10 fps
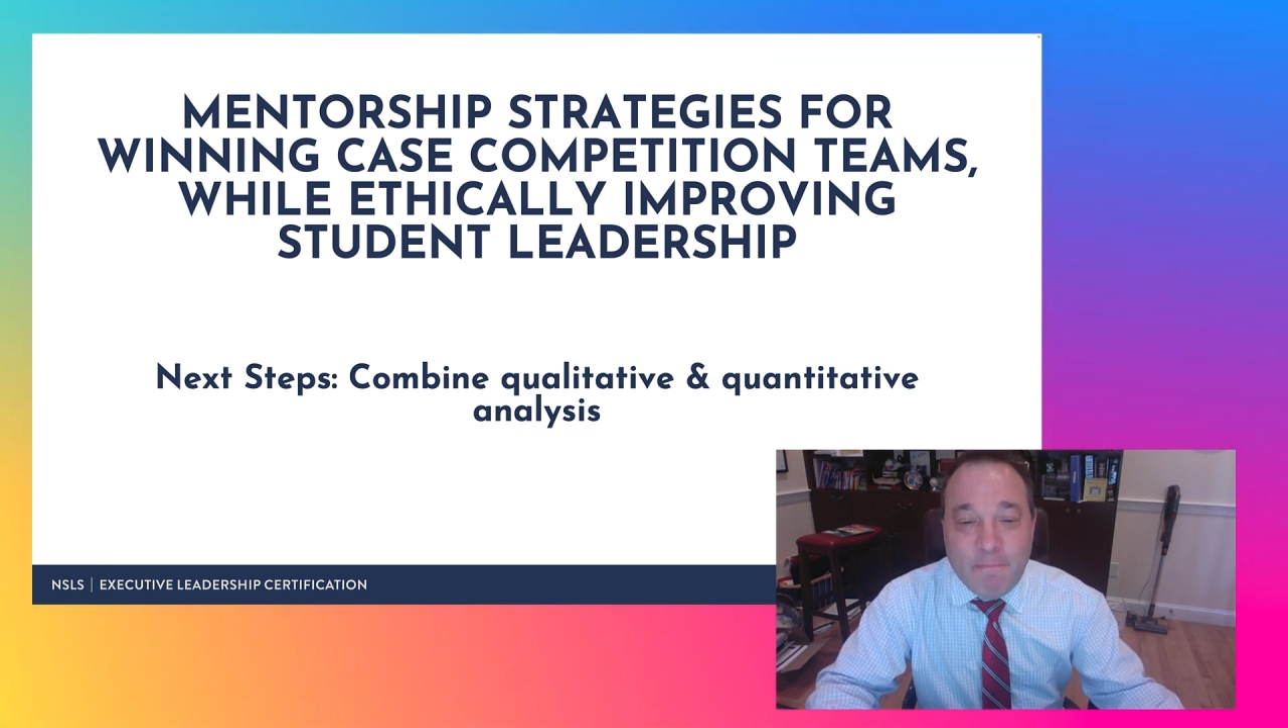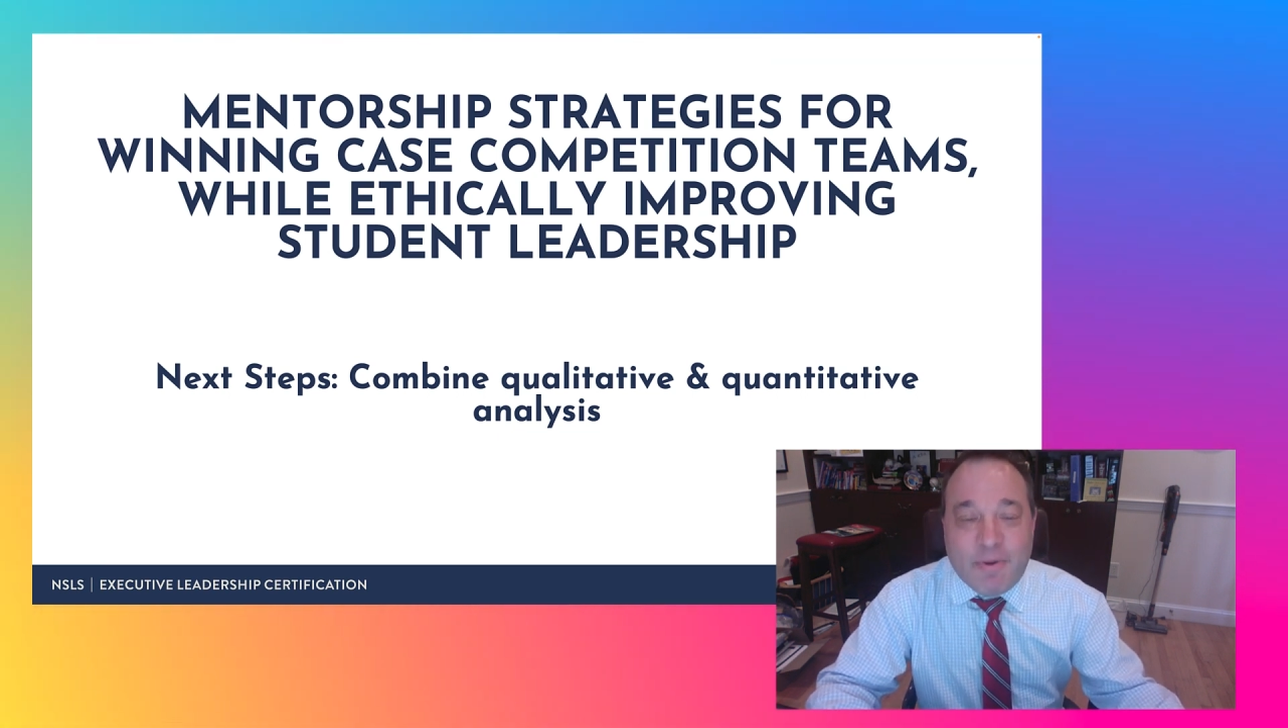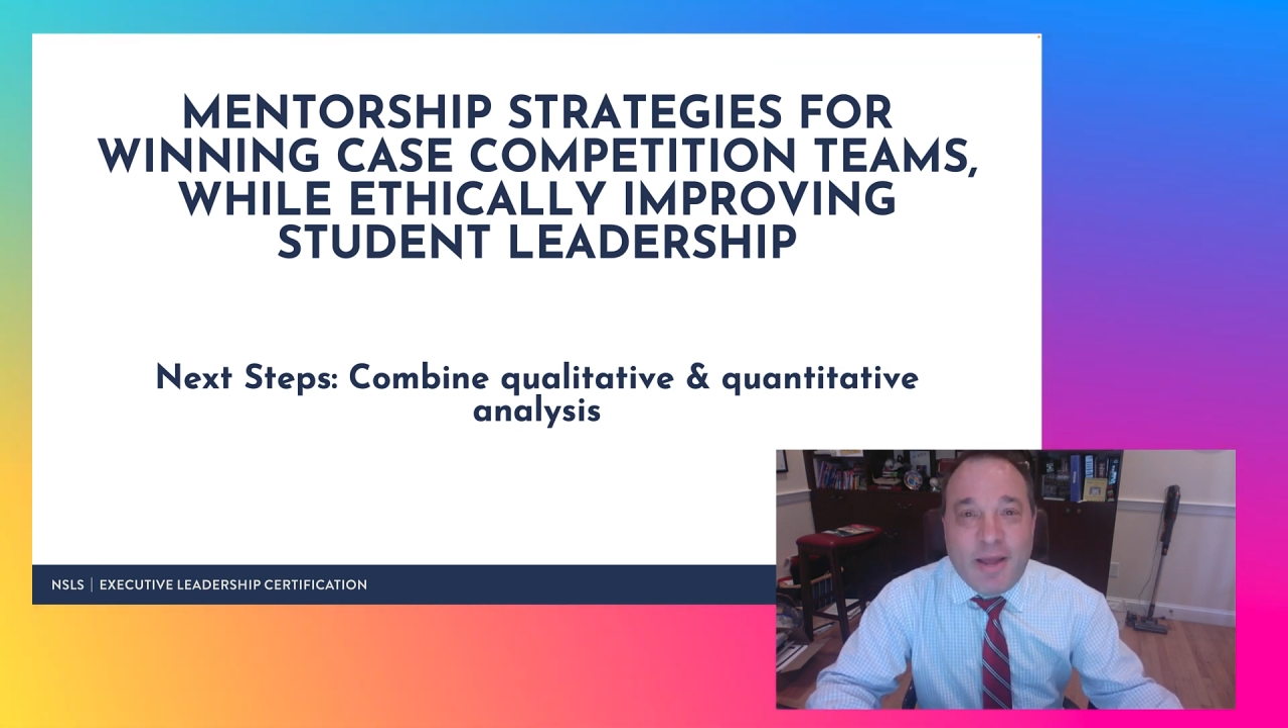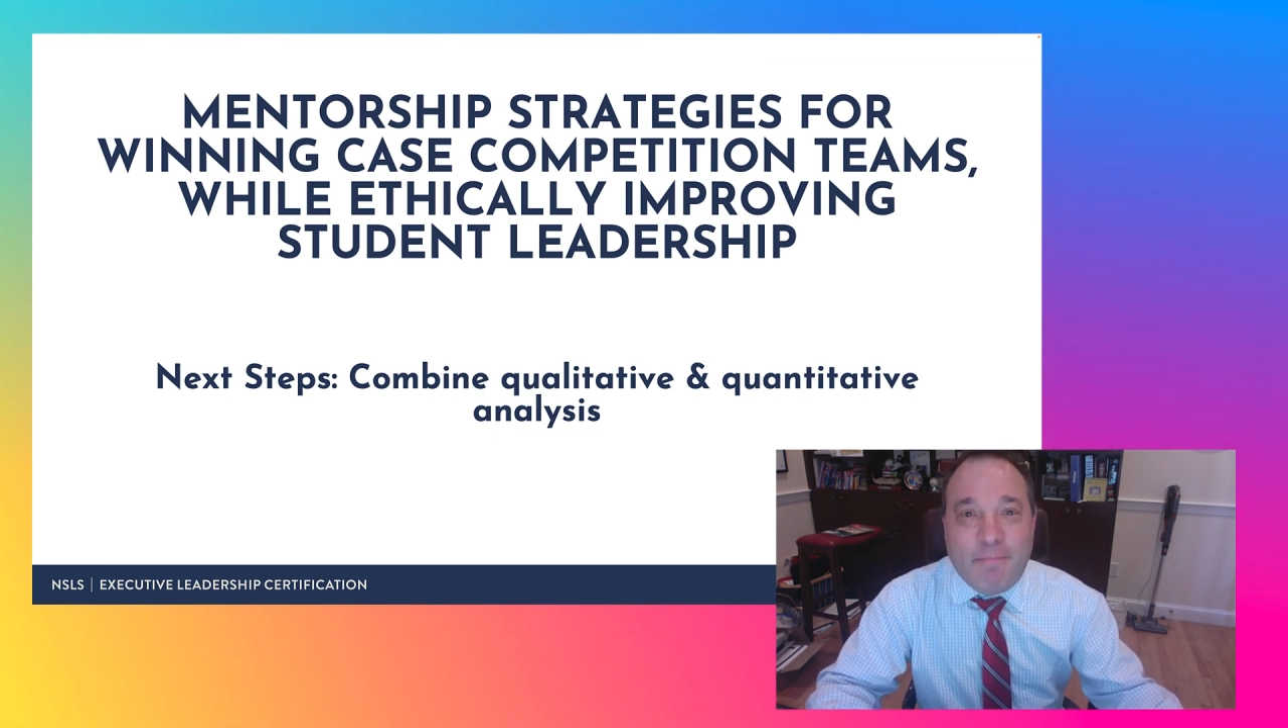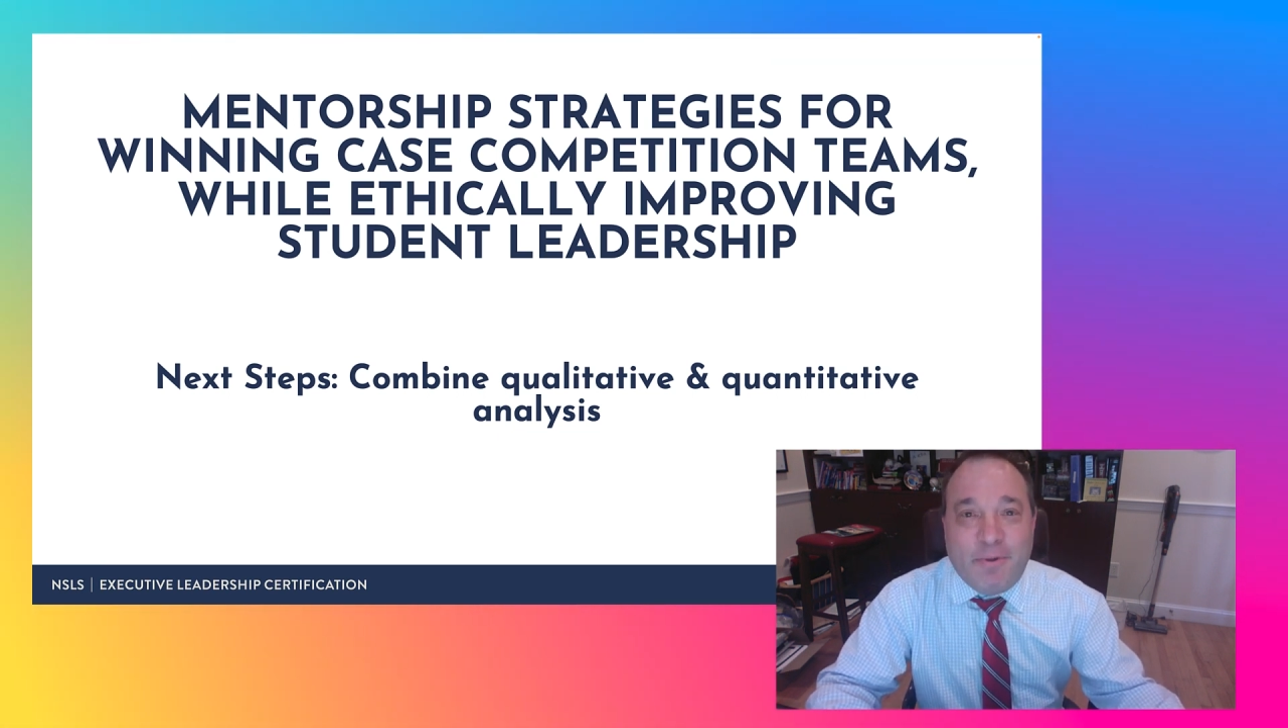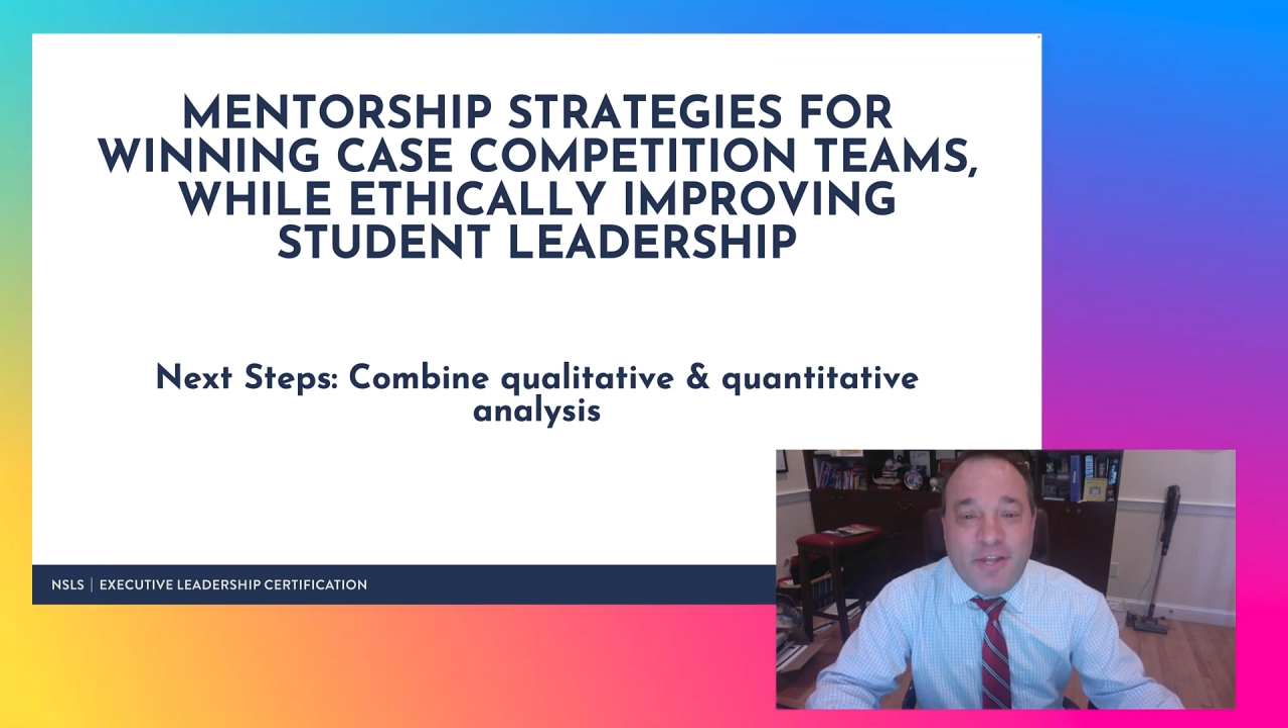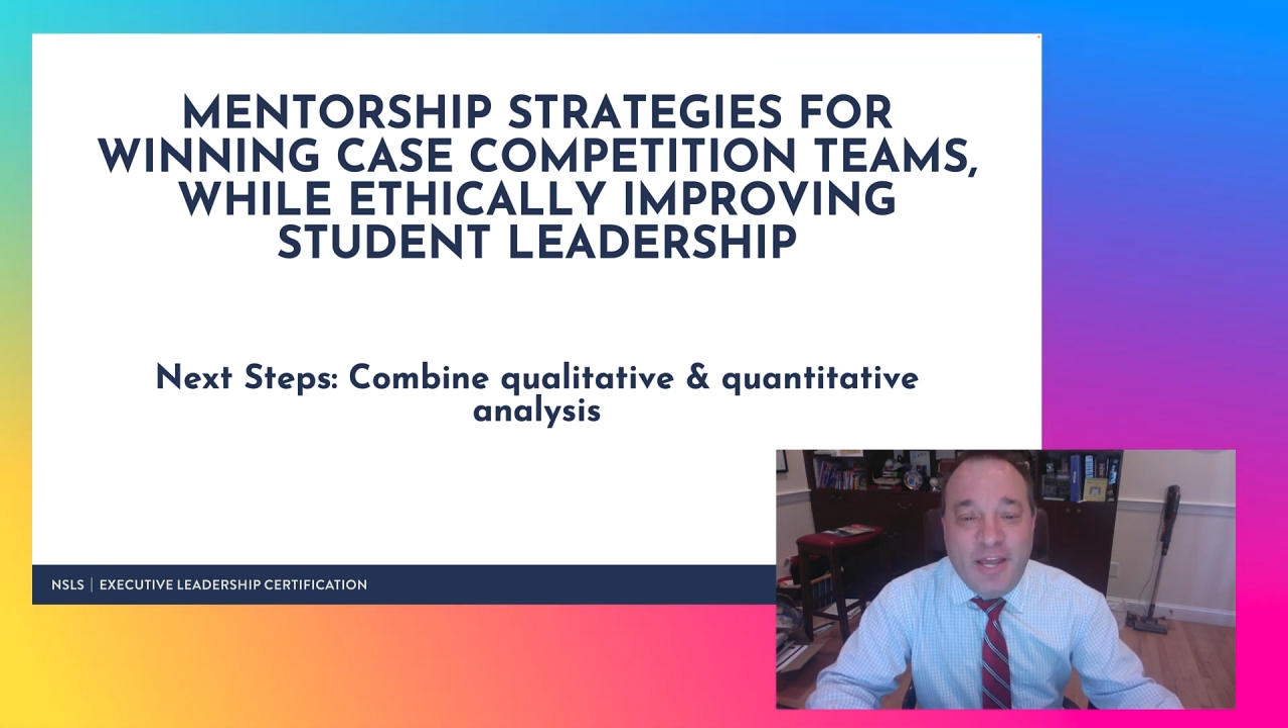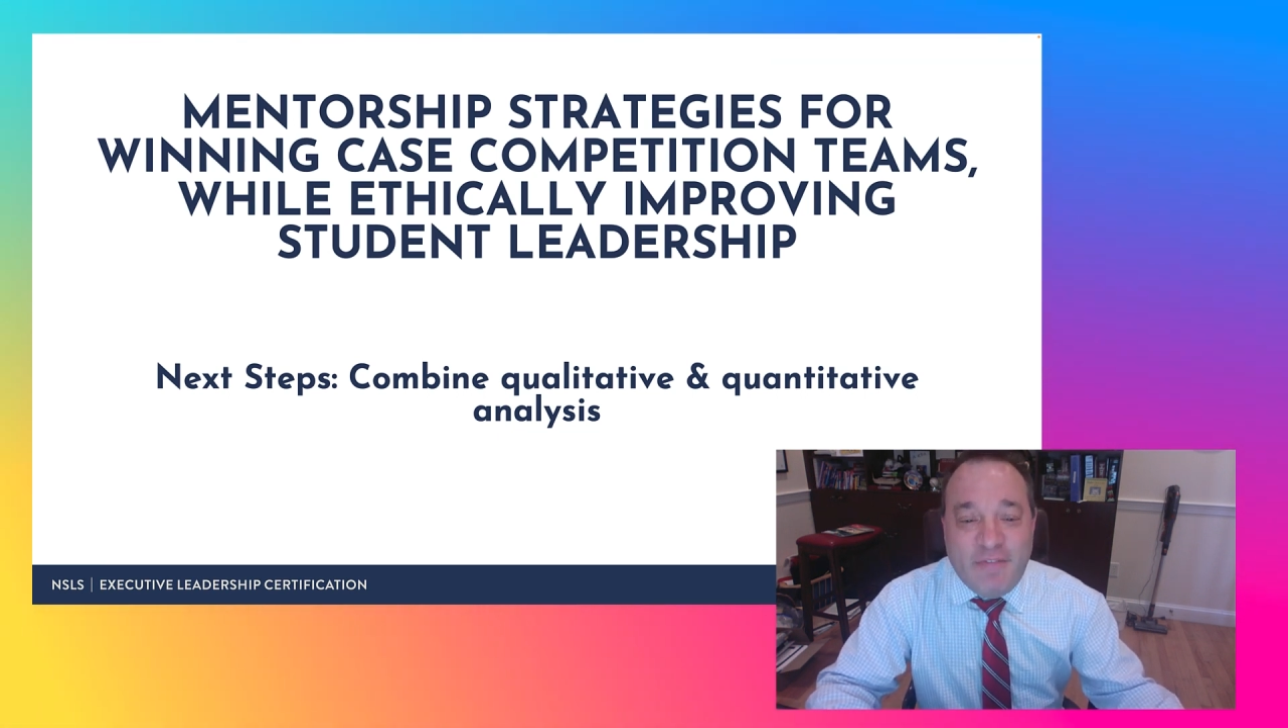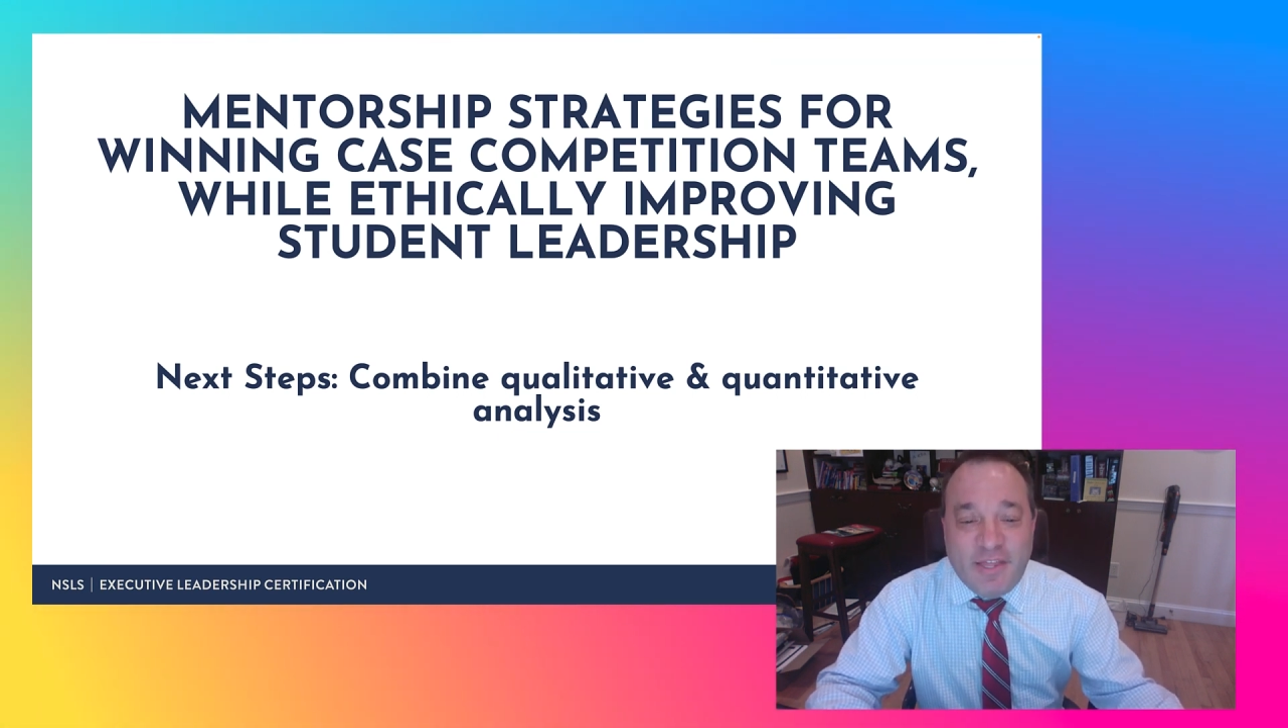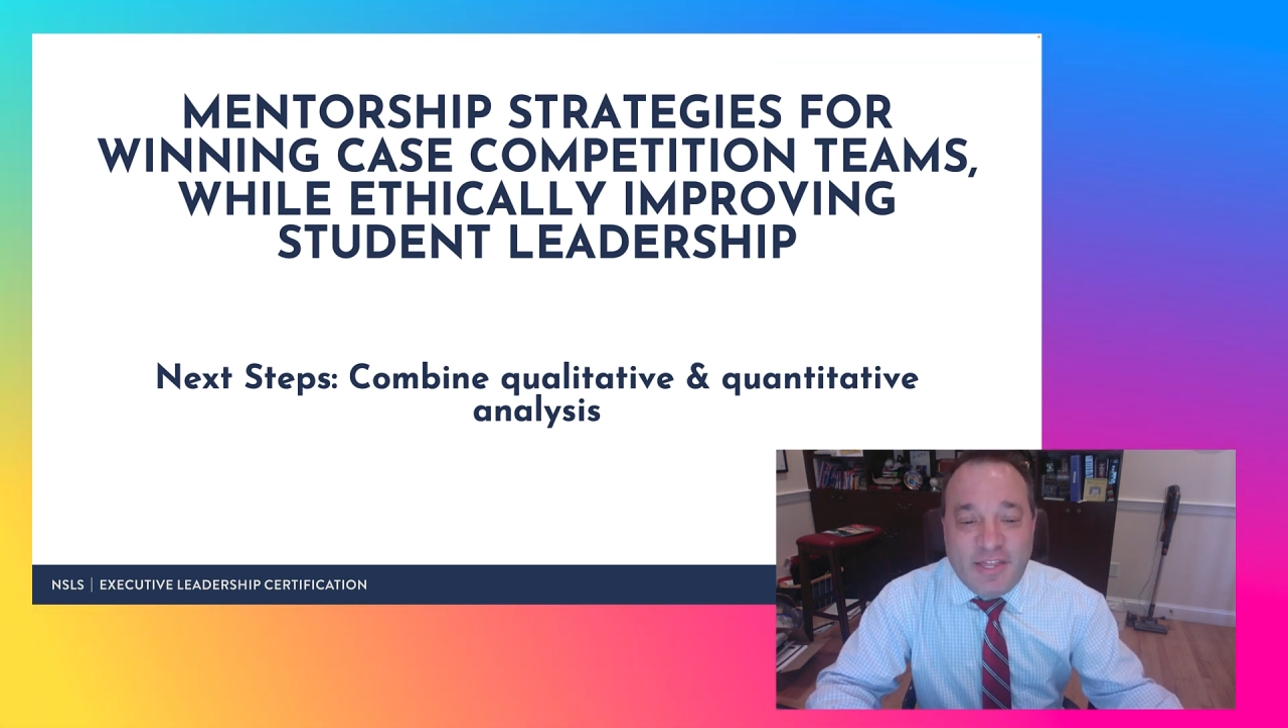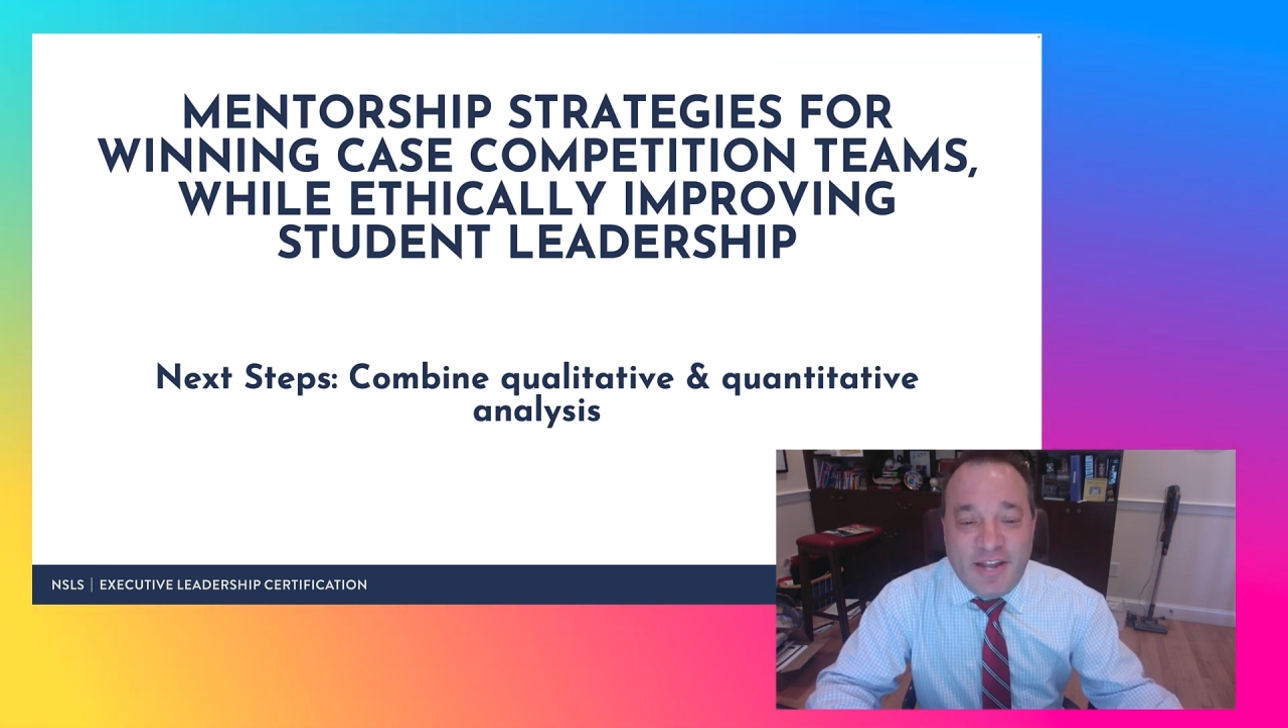but I believe that